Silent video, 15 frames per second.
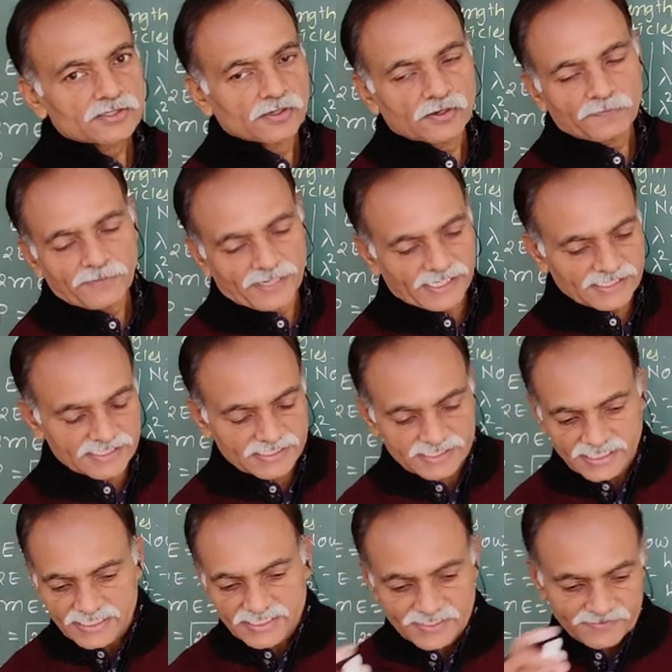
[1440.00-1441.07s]
So friends,
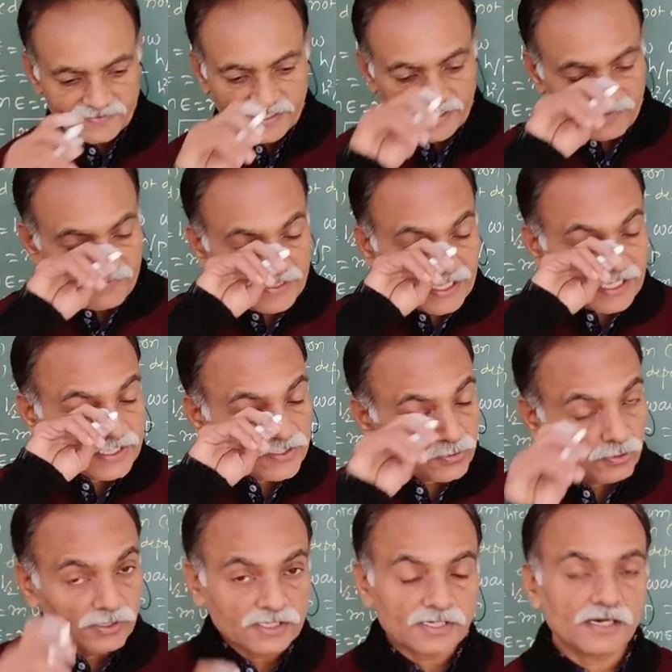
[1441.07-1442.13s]
this way we can
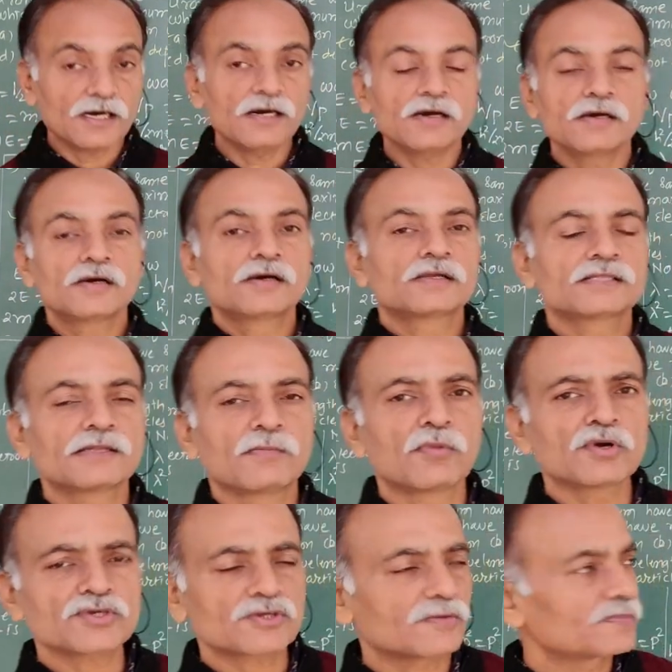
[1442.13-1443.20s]
solve the
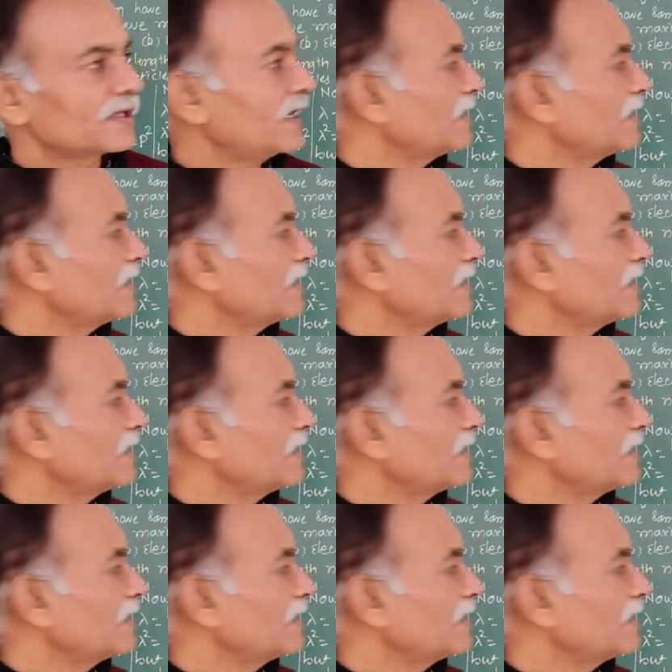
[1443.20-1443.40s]
most of the